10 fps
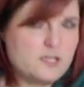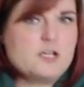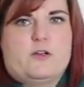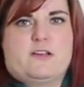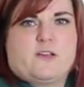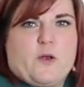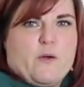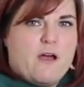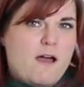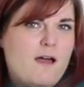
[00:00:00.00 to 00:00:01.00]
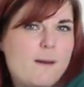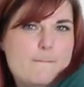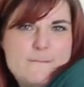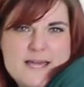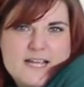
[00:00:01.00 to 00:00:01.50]
you know, it's so
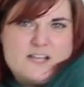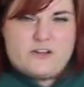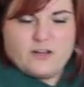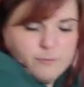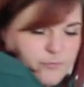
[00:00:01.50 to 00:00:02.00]
big you can